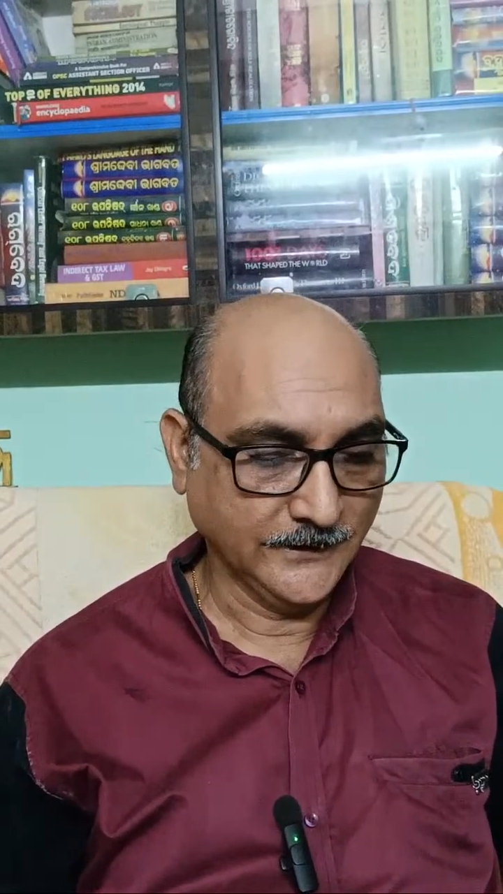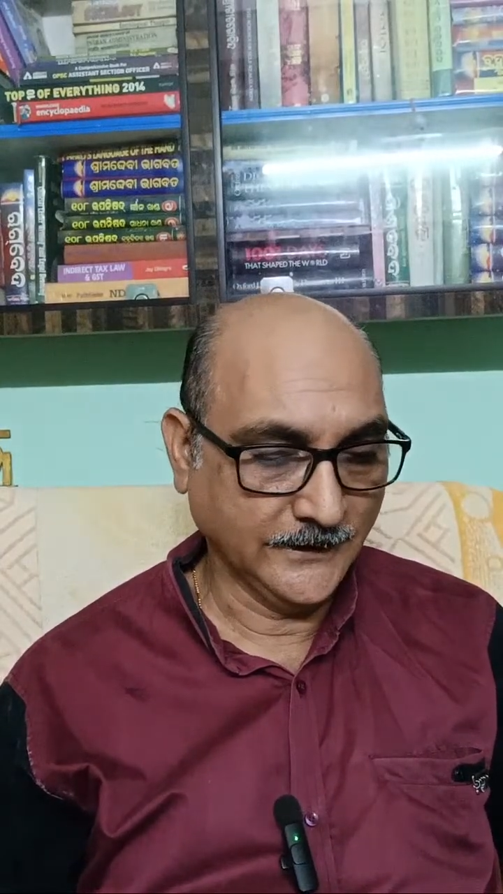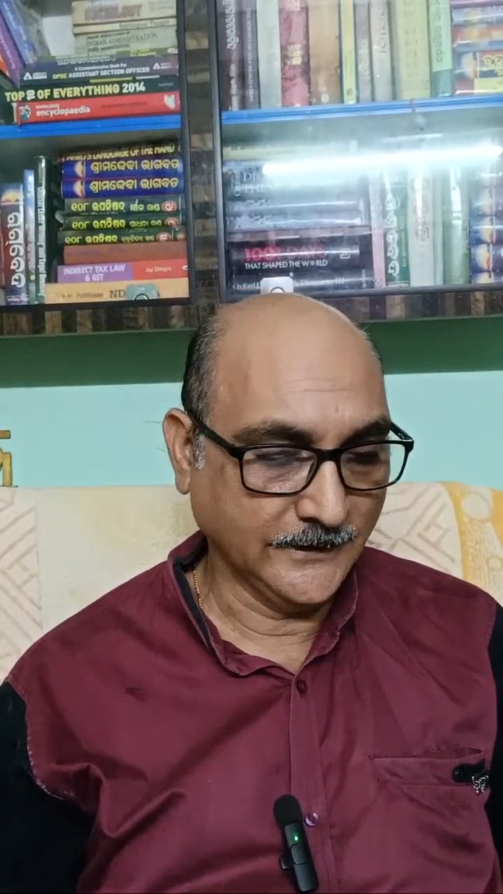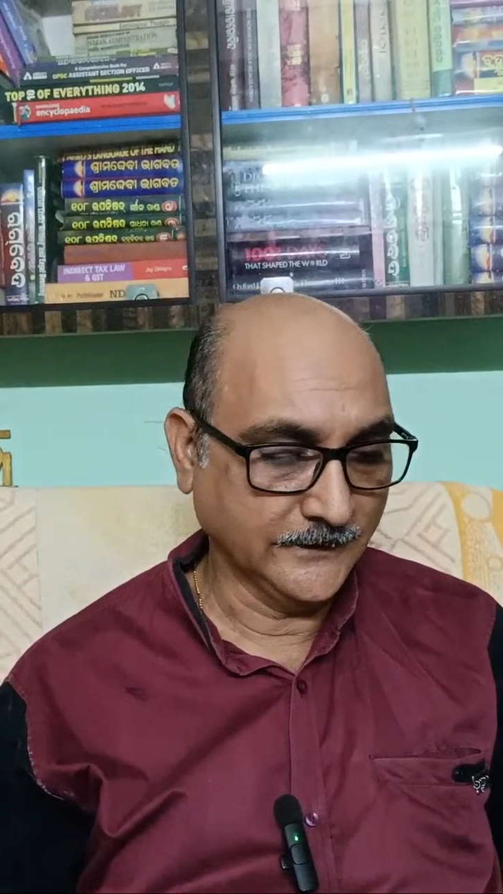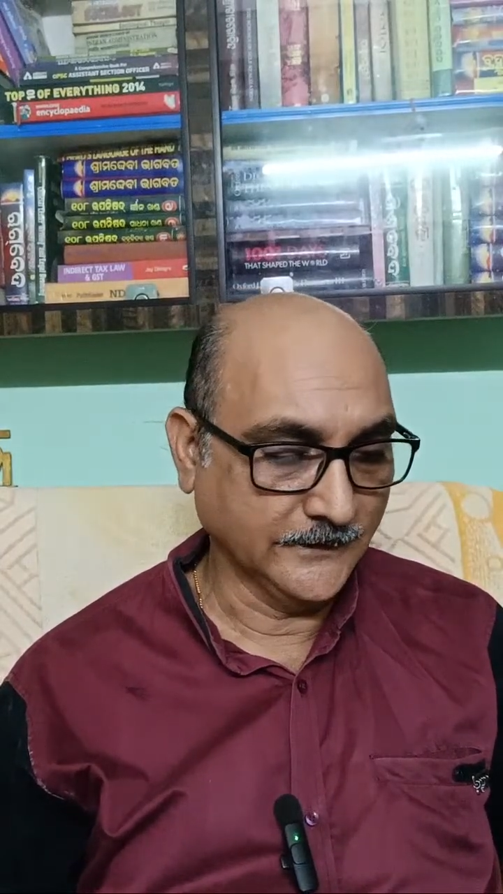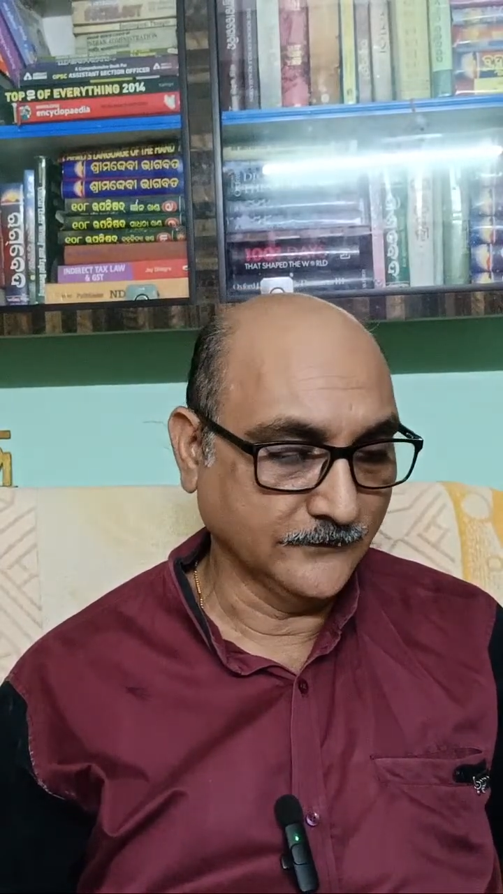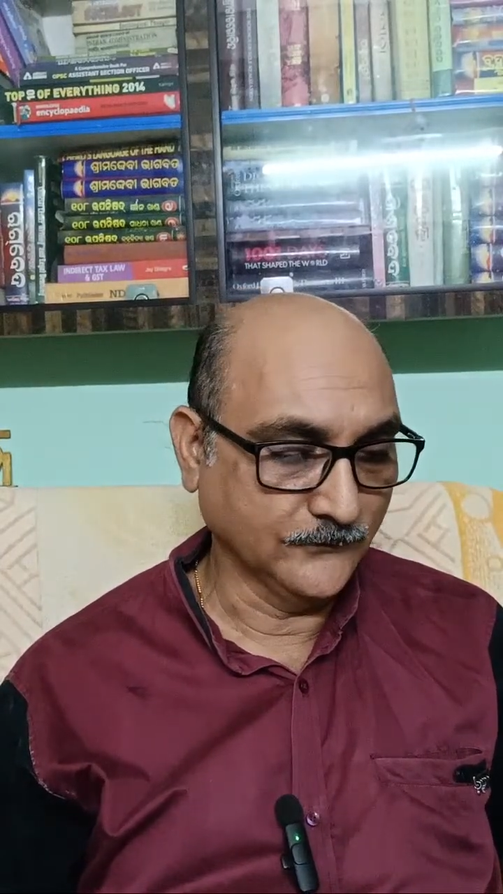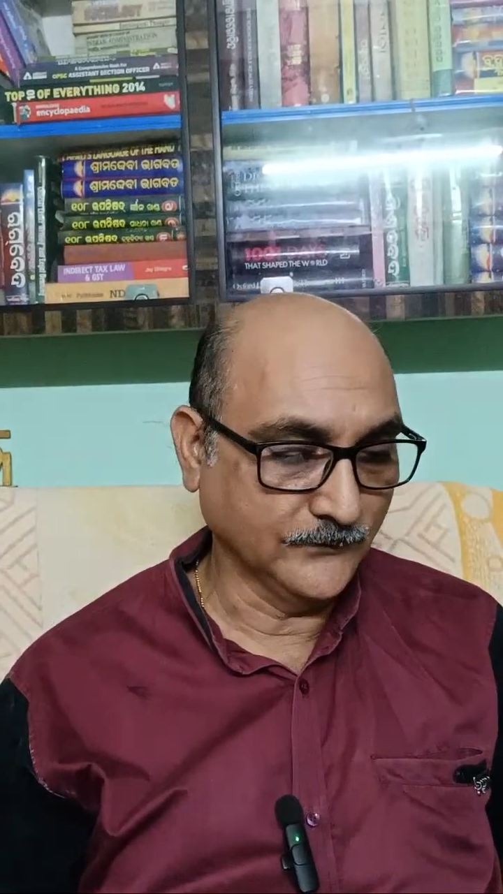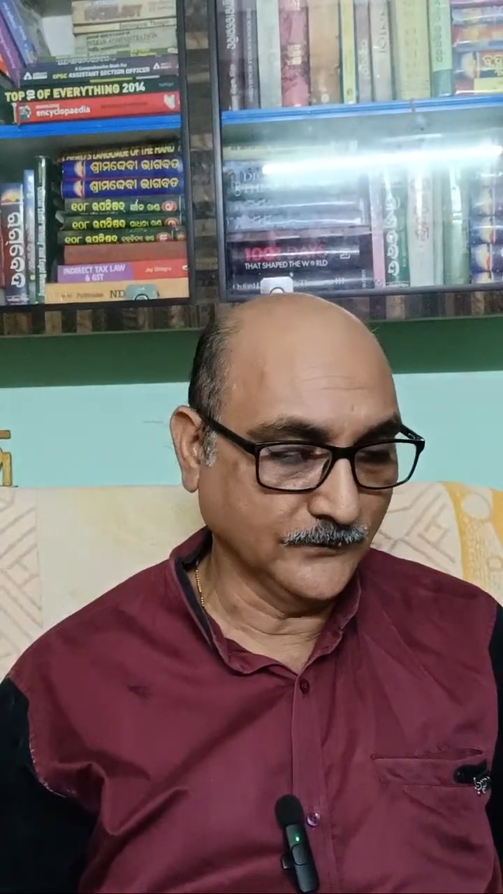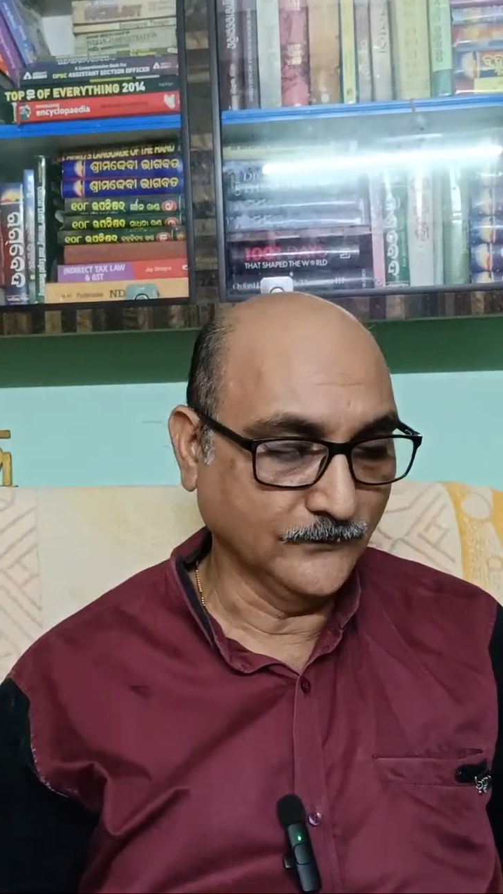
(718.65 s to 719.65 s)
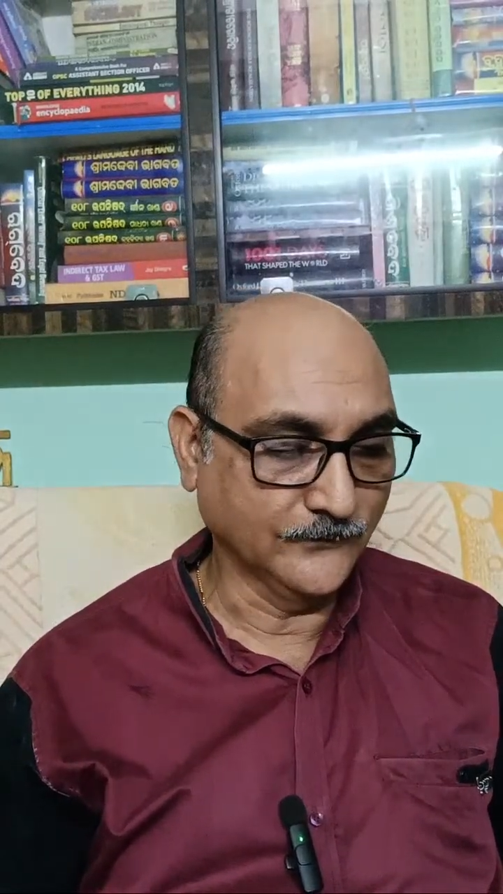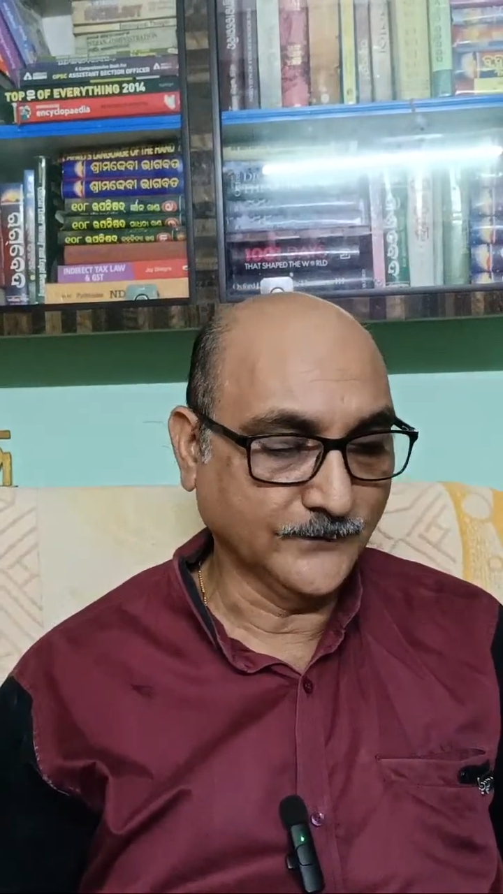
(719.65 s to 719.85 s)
and then we will go